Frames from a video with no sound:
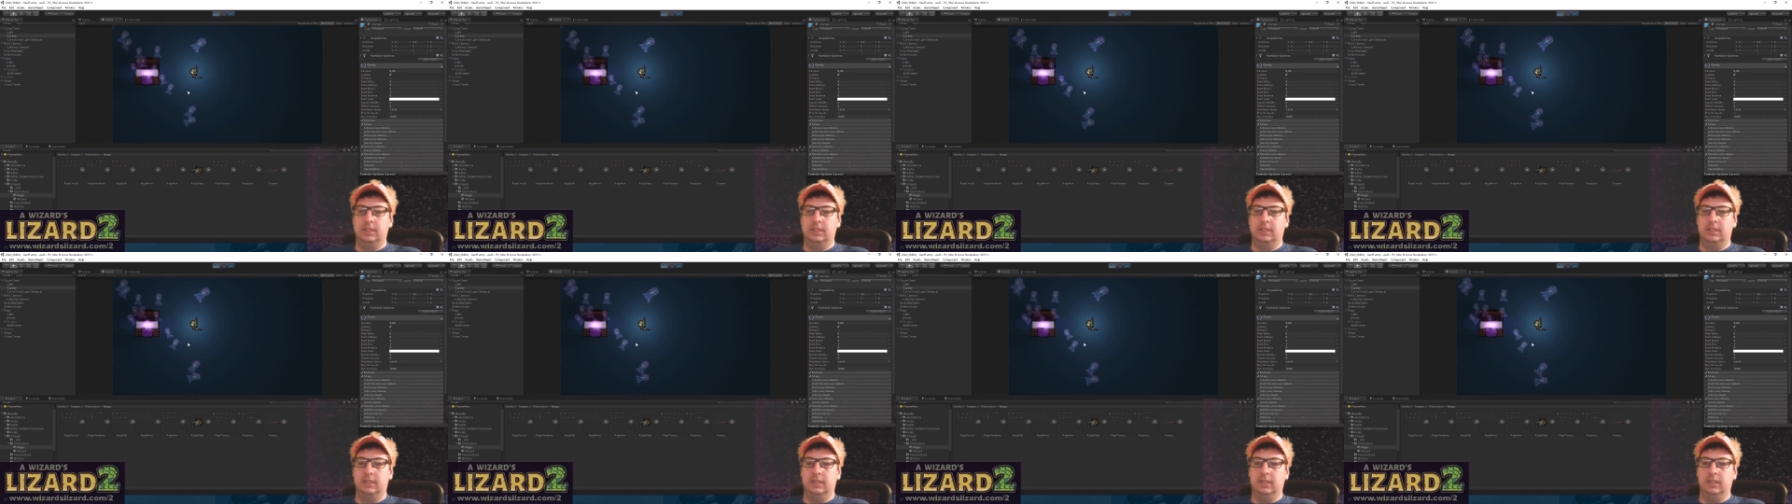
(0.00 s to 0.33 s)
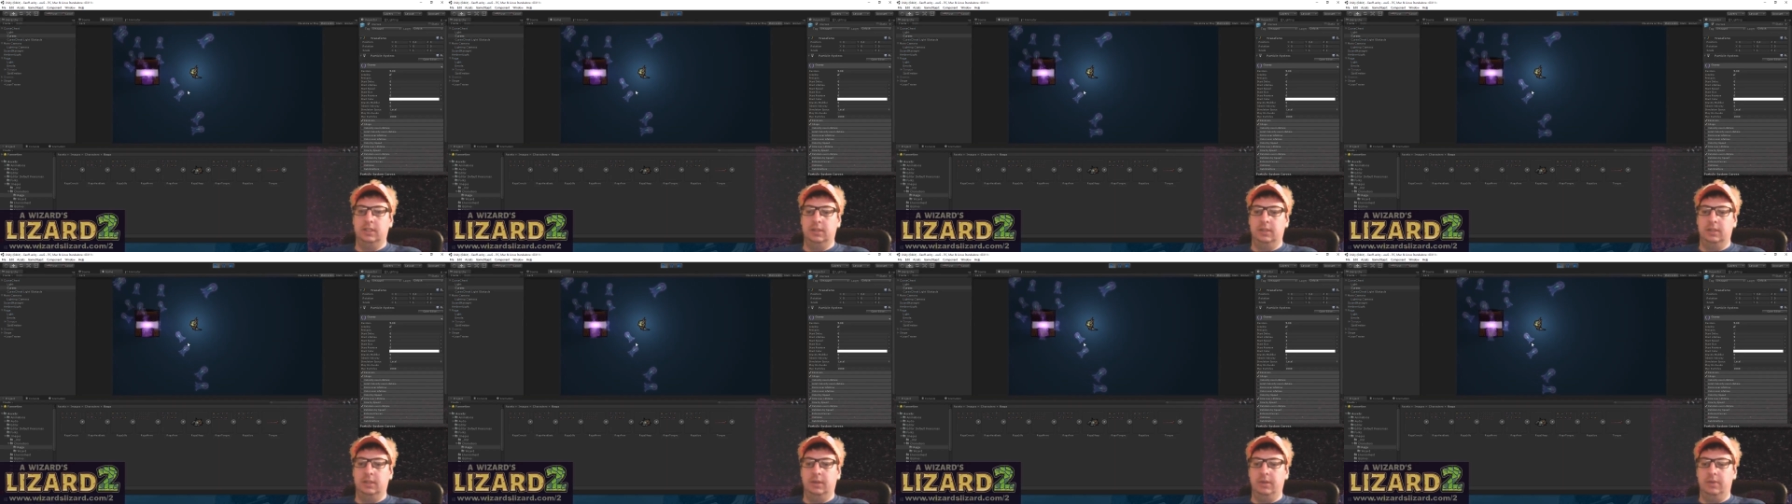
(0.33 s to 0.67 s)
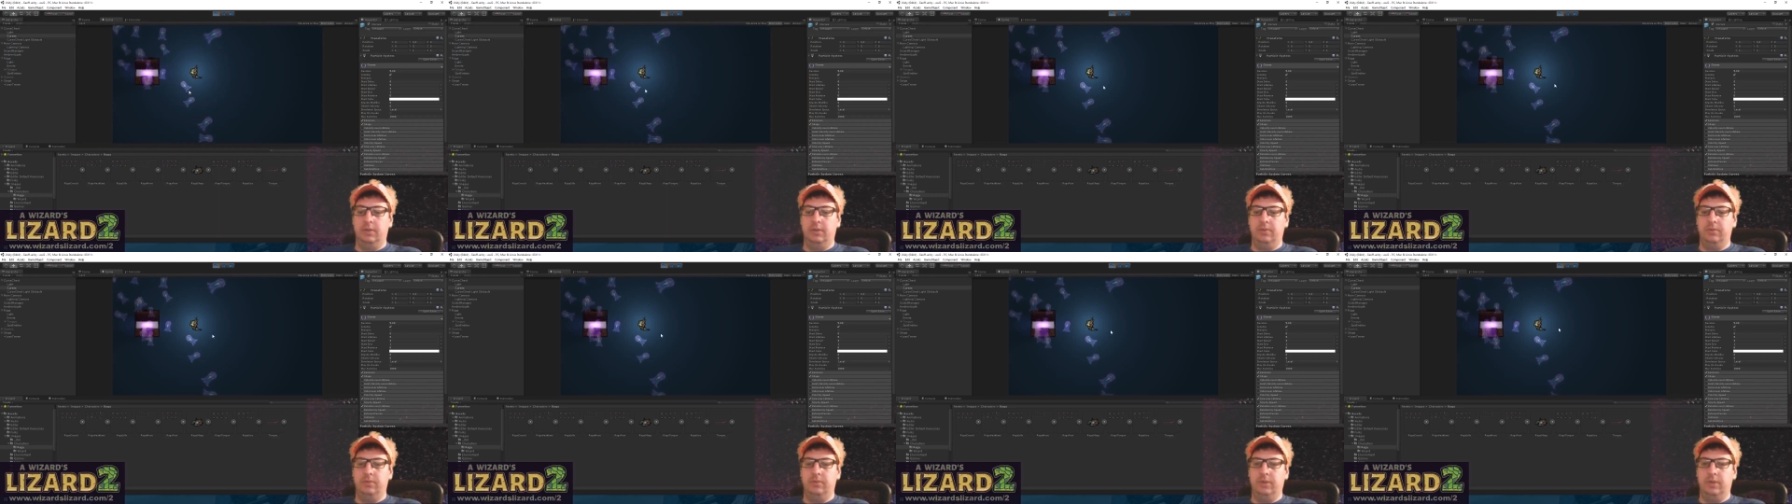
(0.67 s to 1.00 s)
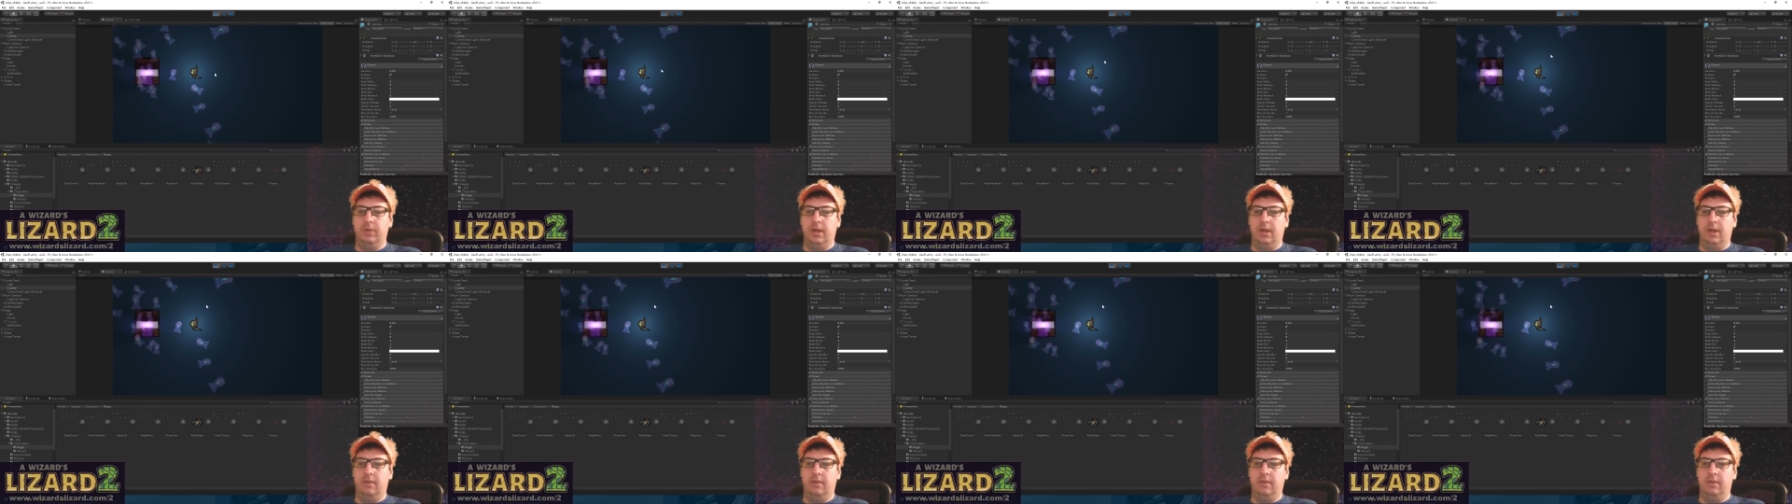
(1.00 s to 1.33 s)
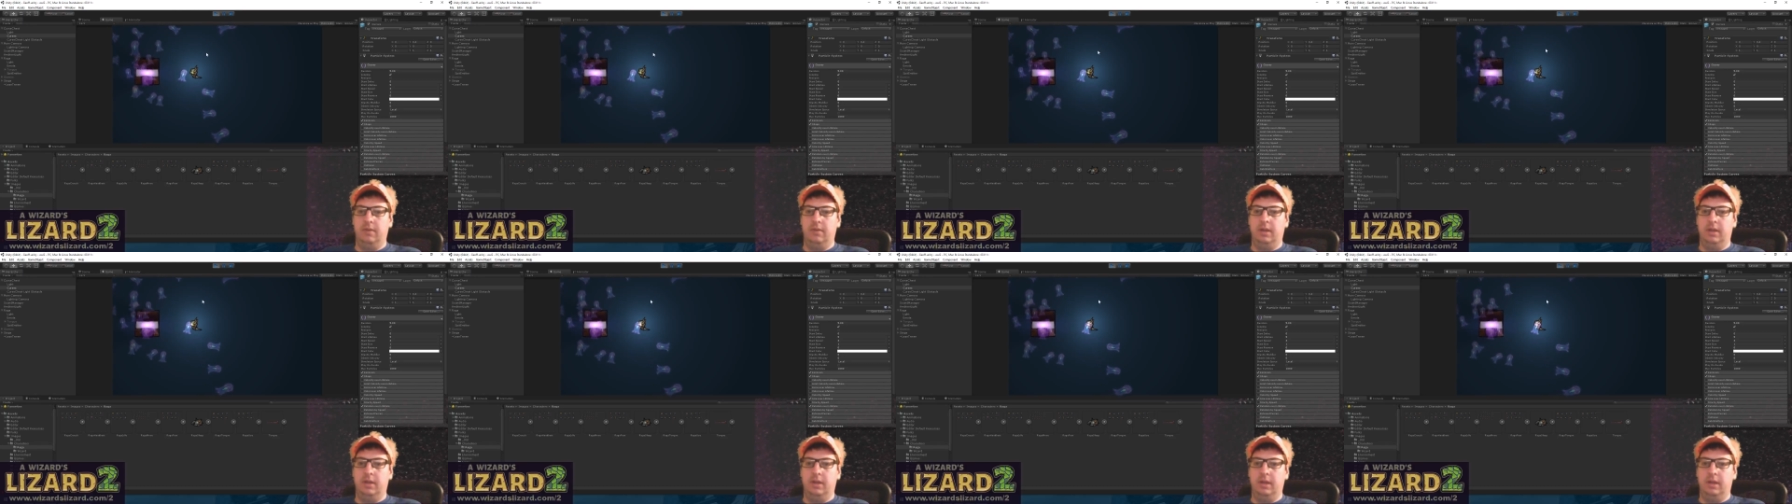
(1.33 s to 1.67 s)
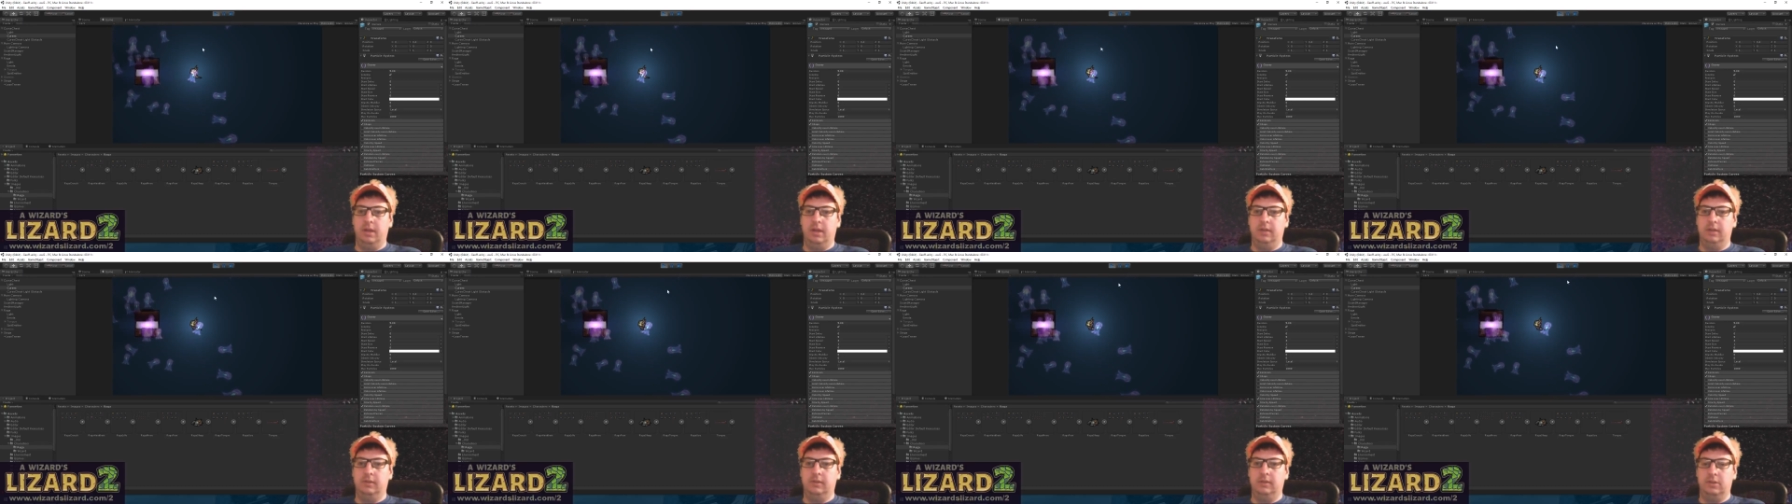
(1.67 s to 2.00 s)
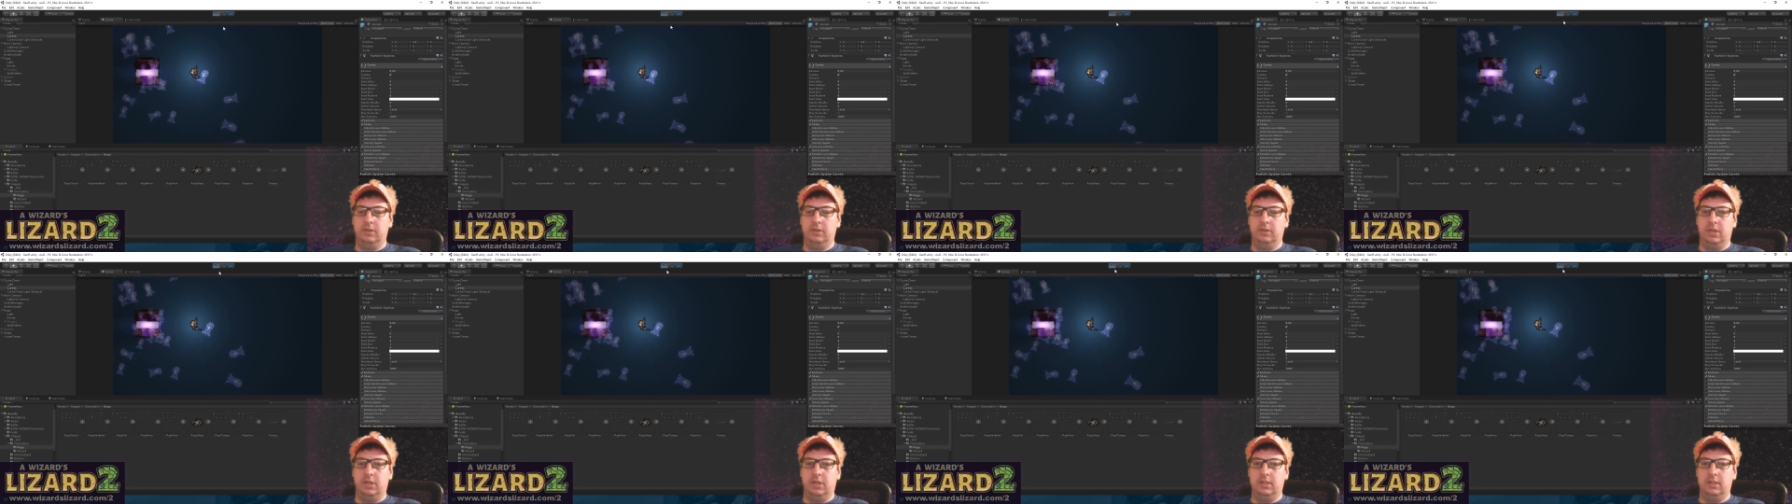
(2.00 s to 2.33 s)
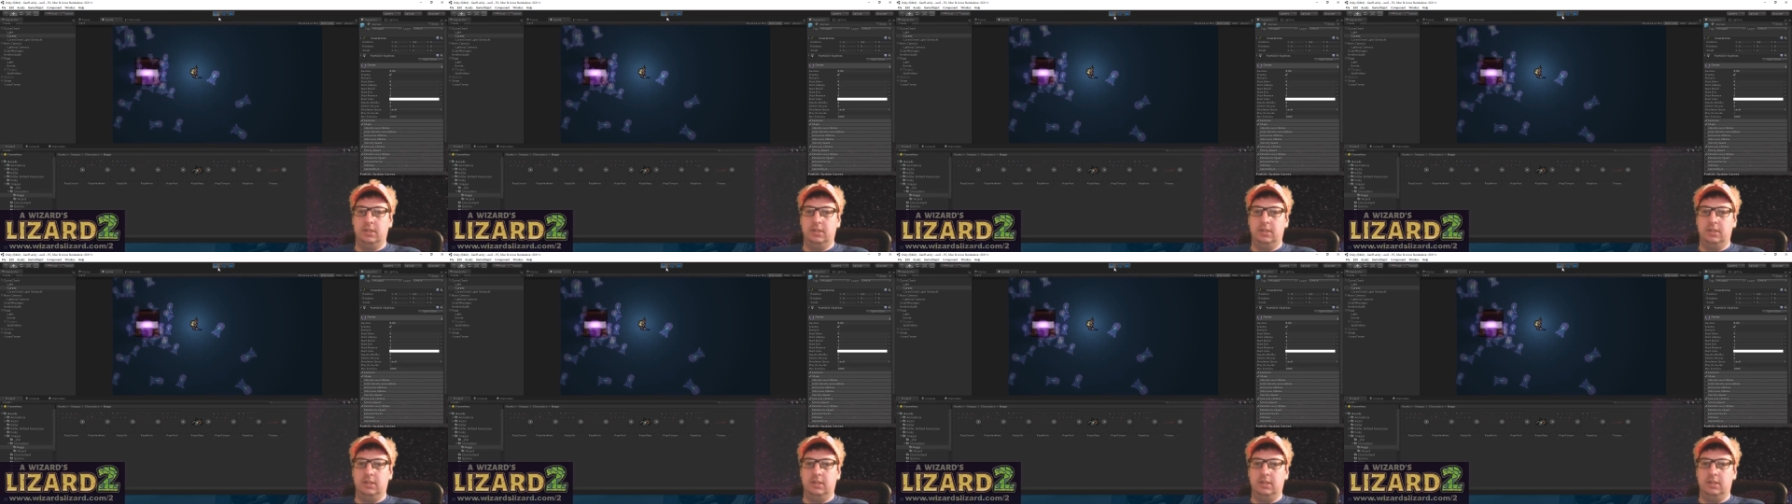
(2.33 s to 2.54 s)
And there we go. We have a chest